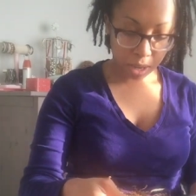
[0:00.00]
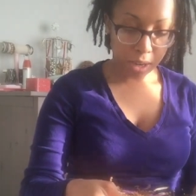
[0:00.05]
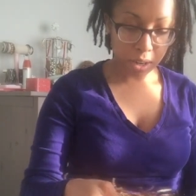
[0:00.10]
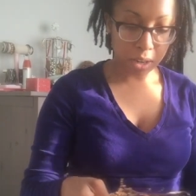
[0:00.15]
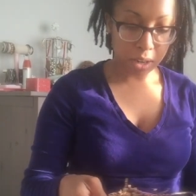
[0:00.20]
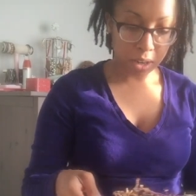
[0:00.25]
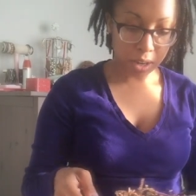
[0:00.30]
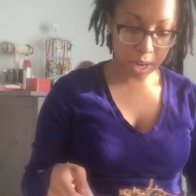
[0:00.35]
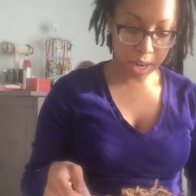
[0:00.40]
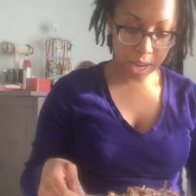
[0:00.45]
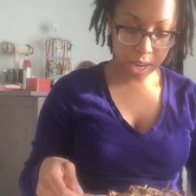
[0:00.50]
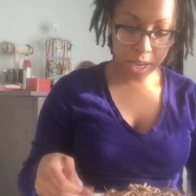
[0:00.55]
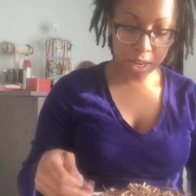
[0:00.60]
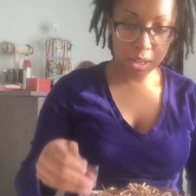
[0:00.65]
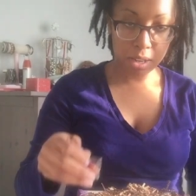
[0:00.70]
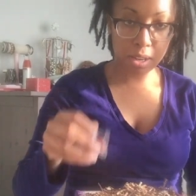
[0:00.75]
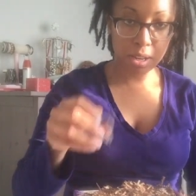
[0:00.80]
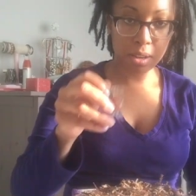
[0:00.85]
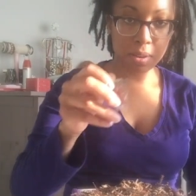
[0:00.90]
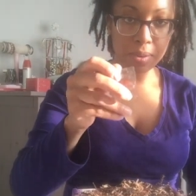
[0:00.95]

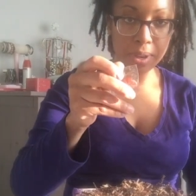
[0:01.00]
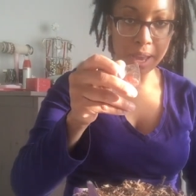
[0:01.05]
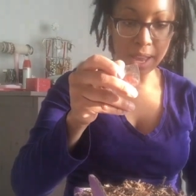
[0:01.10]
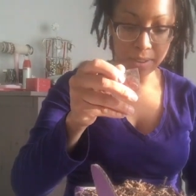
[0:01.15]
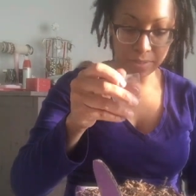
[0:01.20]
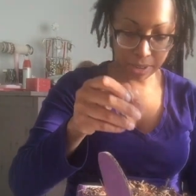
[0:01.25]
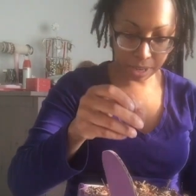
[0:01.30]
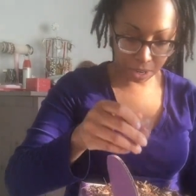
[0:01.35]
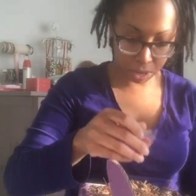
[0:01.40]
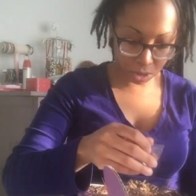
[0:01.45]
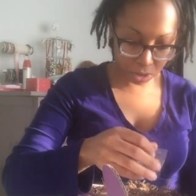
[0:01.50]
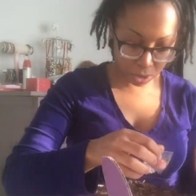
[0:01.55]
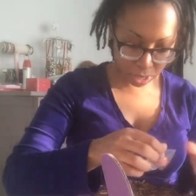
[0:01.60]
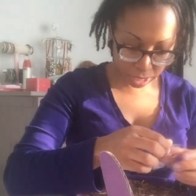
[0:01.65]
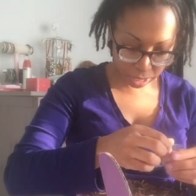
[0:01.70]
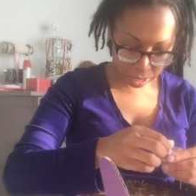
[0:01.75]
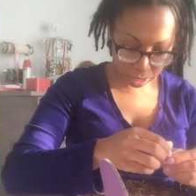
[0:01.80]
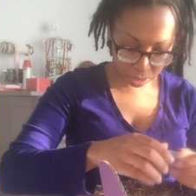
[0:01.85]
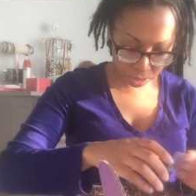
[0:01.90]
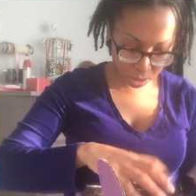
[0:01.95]
Alright, we have a
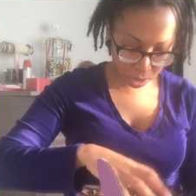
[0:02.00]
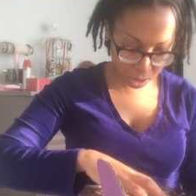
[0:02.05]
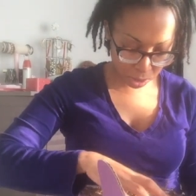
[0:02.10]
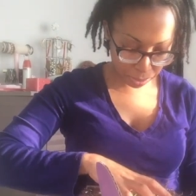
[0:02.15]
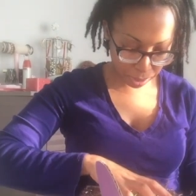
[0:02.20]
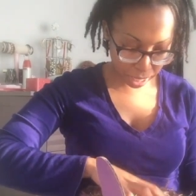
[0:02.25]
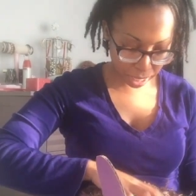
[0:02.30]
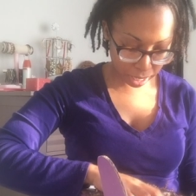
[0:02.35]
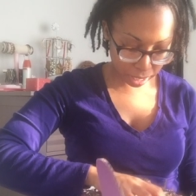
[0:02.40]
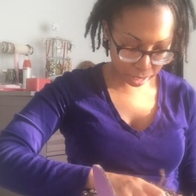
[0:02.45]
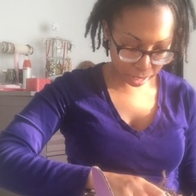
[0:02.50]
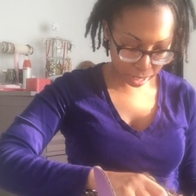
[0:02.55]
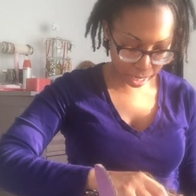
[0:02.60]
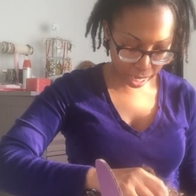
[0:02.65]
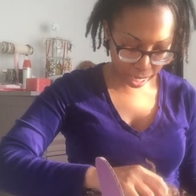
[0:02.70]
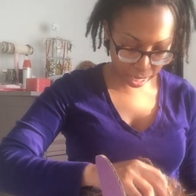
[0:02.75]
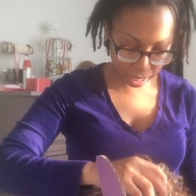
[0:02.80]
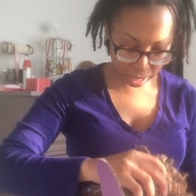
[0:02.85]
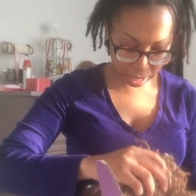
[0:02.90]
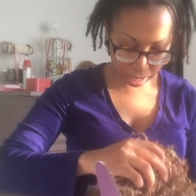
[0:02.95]
crystal. I'm going to
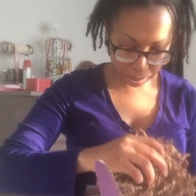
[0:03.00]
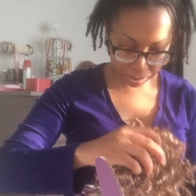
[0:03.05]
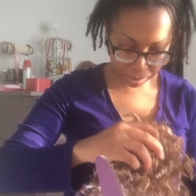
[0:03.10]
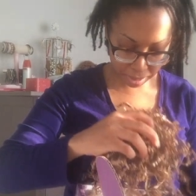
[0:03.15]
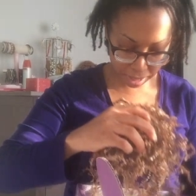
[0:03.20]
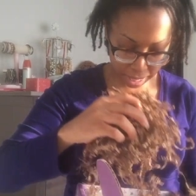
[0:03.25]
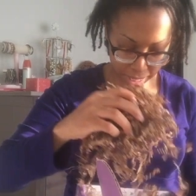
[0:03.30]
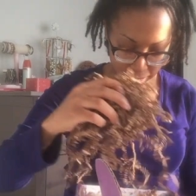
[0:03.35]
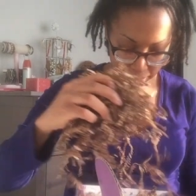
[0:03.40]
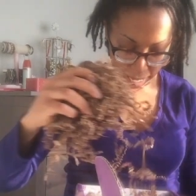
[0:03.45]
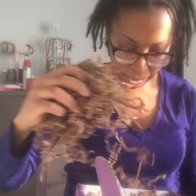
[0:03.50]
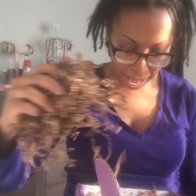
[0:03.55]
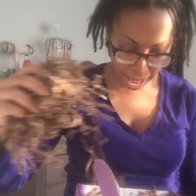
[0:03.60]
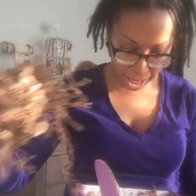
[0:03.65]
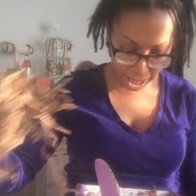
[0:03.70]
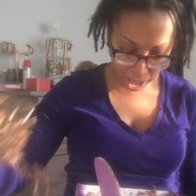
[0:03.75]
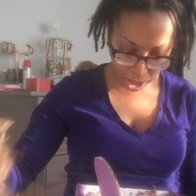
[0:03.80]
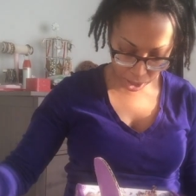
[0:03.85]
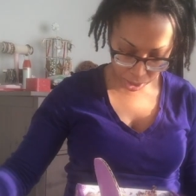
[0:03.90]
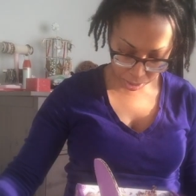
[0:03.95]
take some of
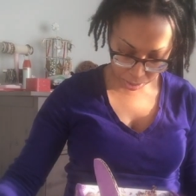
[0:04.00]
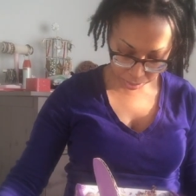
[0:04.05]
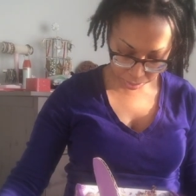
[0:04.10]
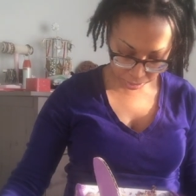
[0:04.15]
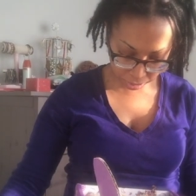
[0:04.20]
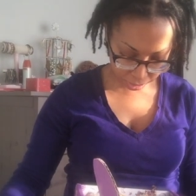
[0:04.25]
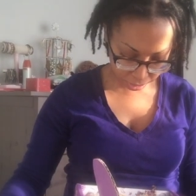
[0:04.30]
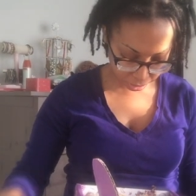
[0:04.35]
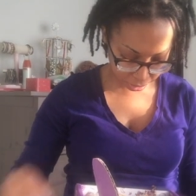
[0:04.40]
this out